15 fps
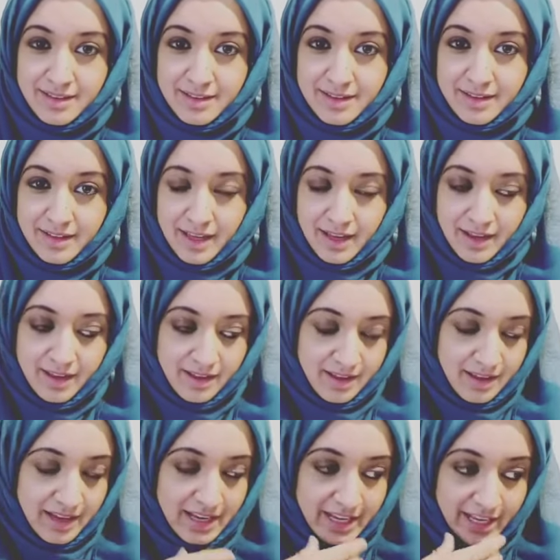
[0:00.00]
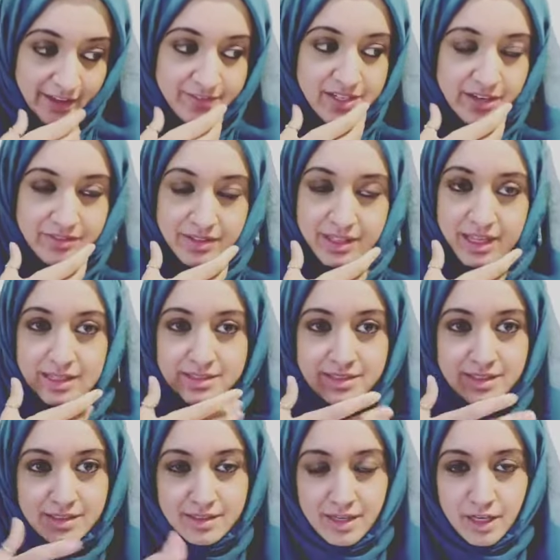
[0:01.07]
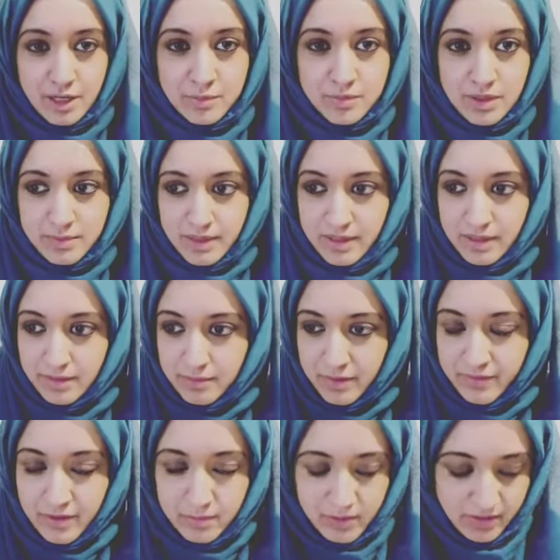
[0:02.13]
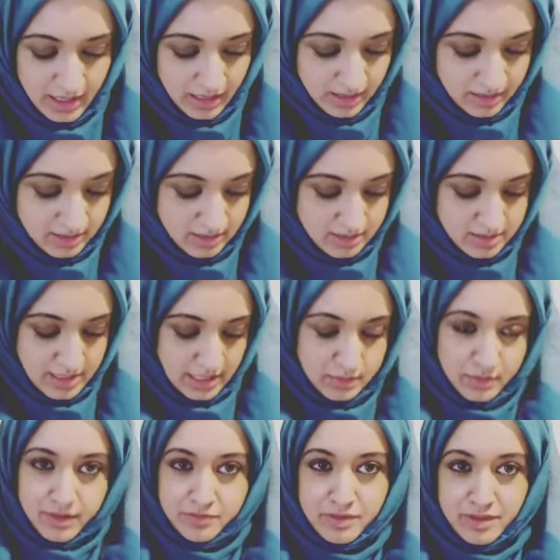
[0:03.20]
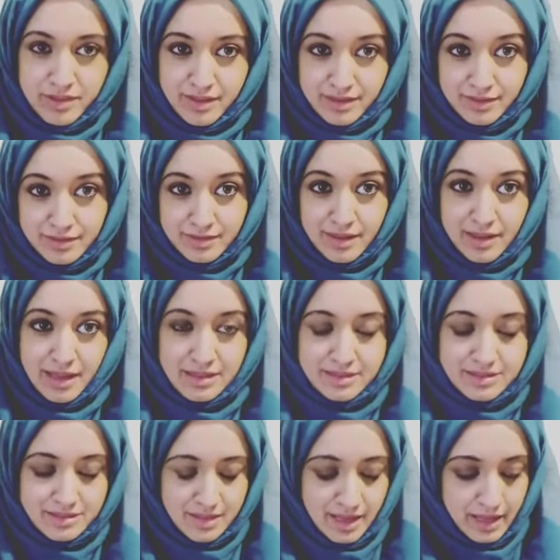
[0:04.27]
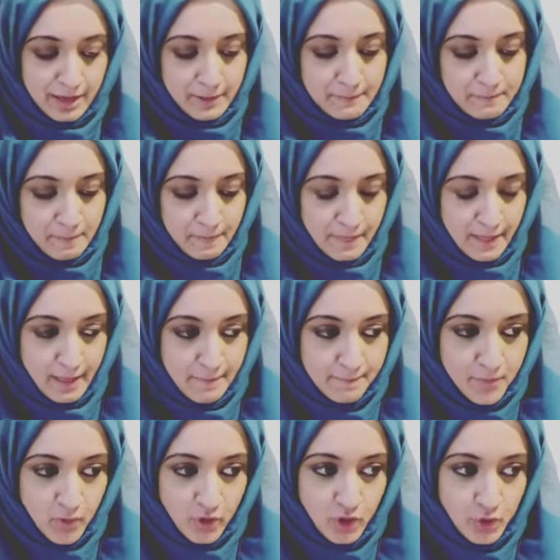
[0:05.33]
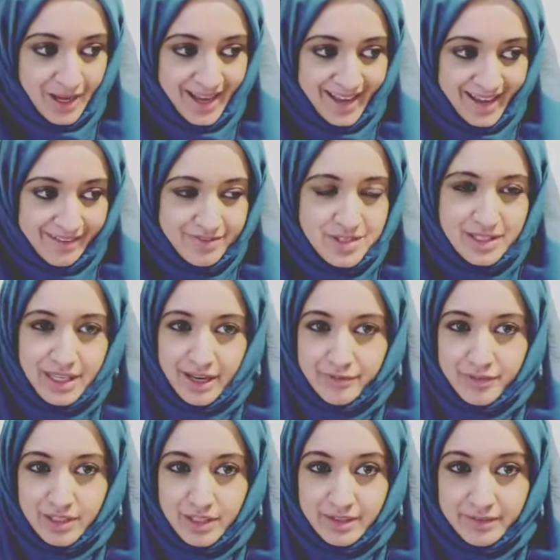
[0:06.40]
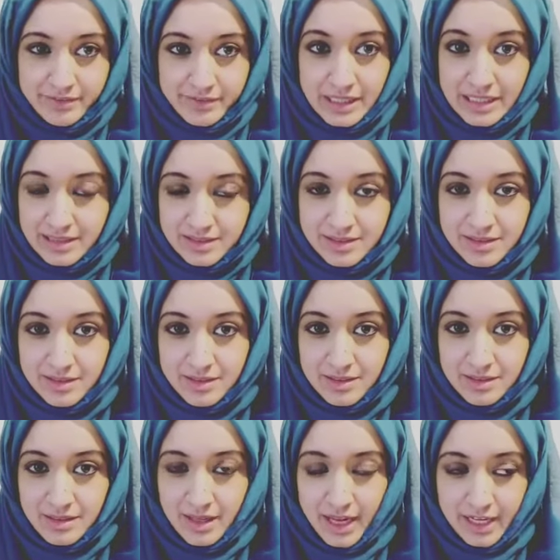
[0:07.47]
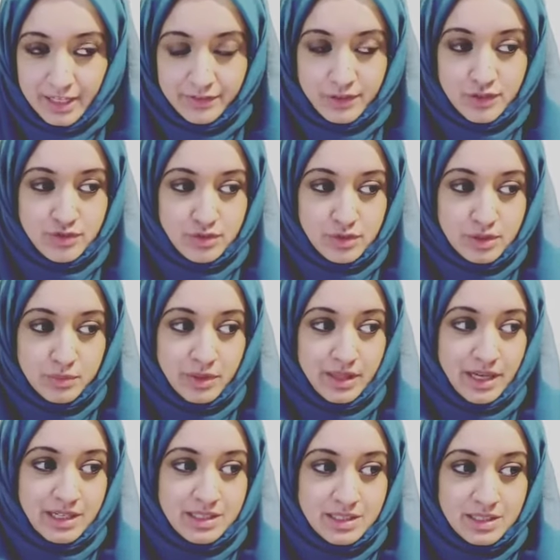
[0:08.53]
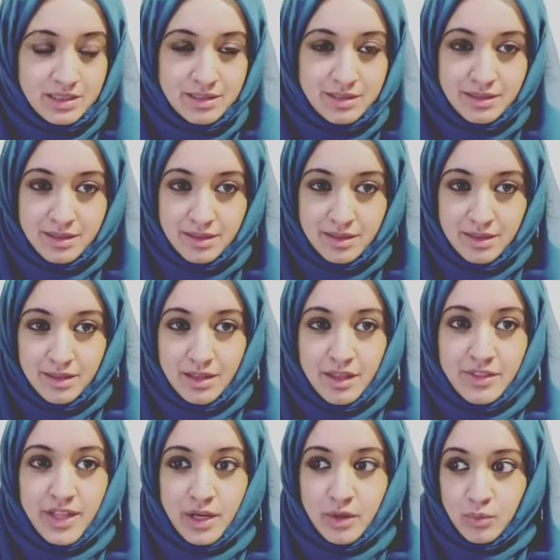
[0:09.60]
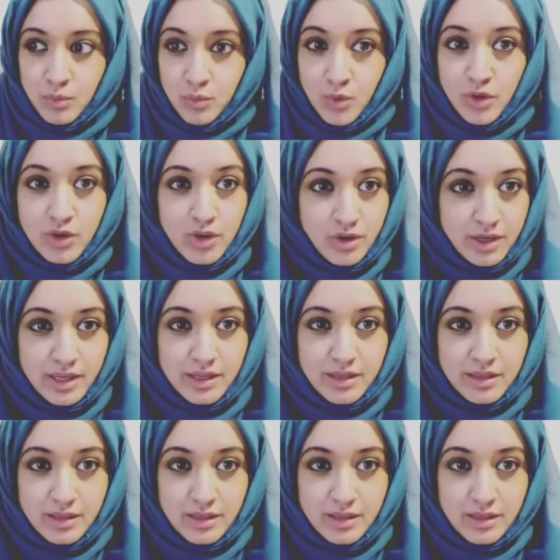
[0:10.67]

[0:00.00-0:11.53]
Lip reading: Yeah, left everything else. And alhamdulillah, my family there dealt with everything else there. But you have to get rid of your fears. And if you struggle with that, then work on it.